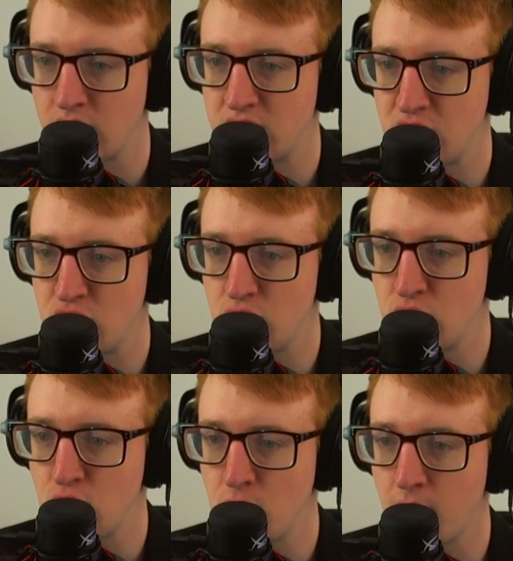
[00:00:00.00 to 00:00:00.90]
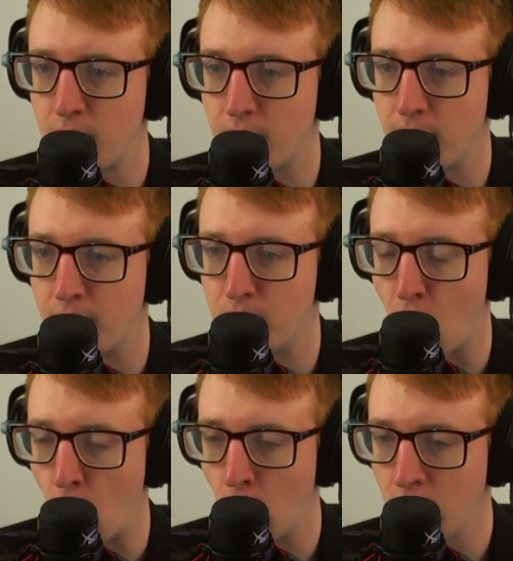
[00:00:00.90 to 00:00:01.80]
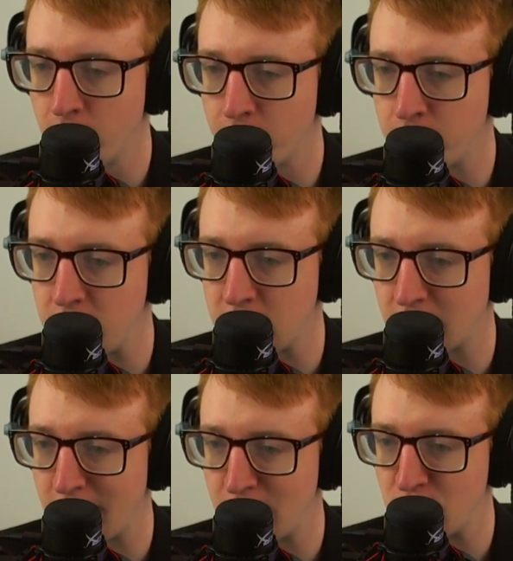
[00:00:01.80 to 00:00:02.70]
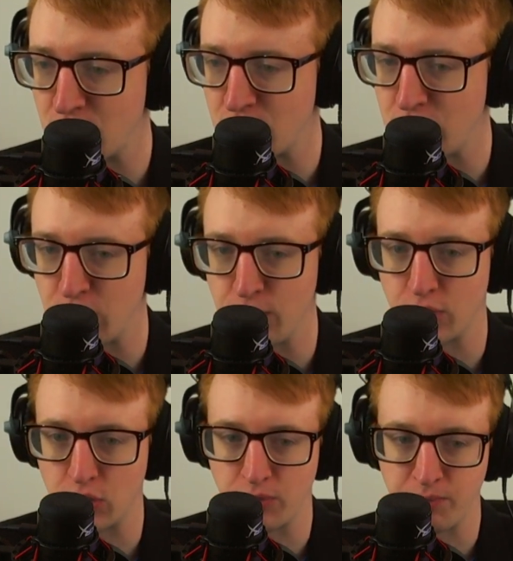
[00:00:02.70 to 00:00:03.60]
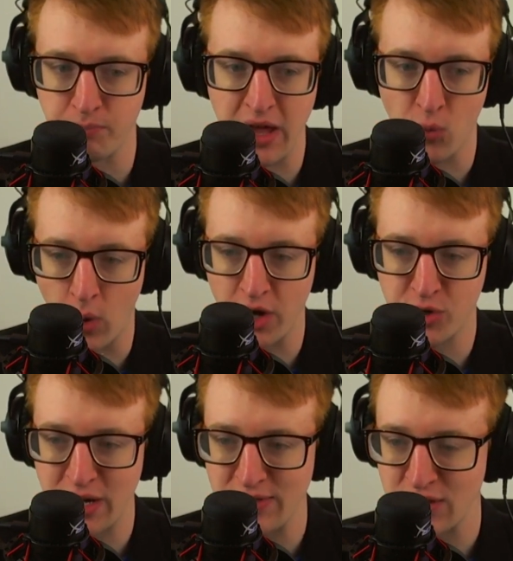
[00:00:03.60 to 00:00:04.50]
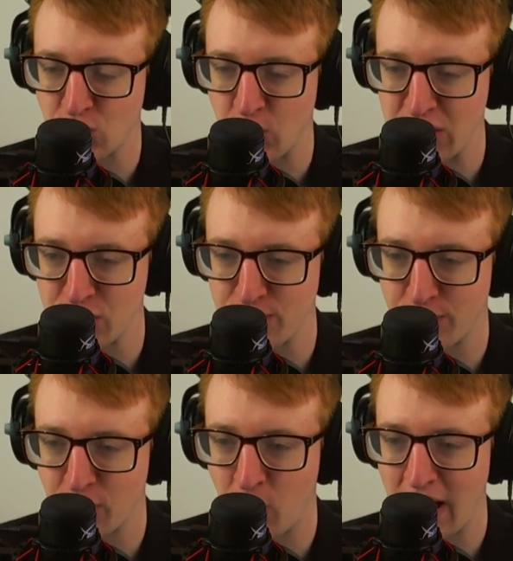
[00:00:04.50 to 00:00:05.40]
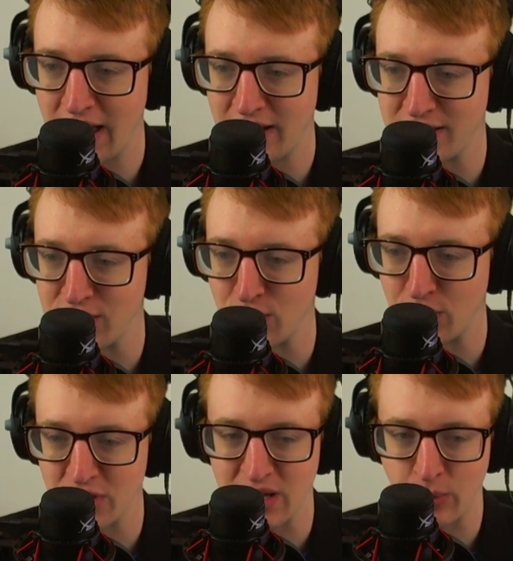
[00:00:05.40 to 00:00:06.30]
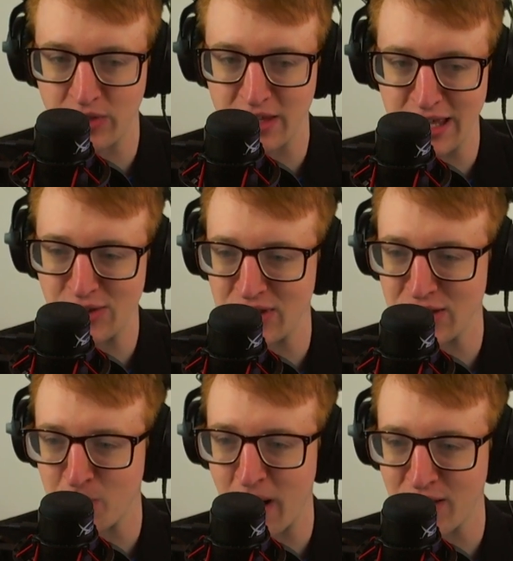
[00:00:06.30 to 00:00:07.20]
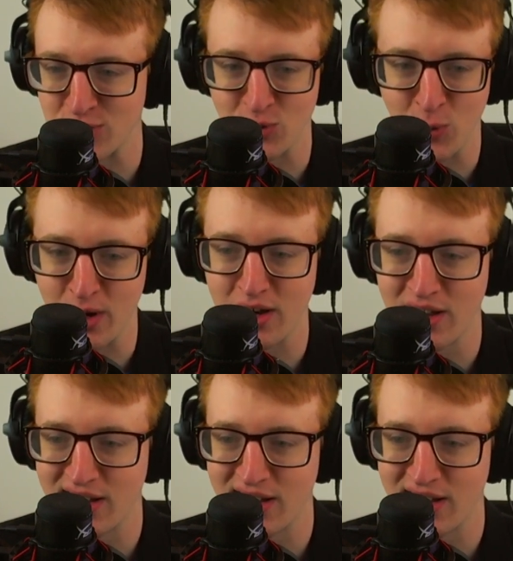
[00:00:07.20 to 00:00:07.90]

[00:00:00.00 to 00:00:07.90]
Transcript: did you do mole because you've been wondering this question for a while and you looked up what the easiest bosses were?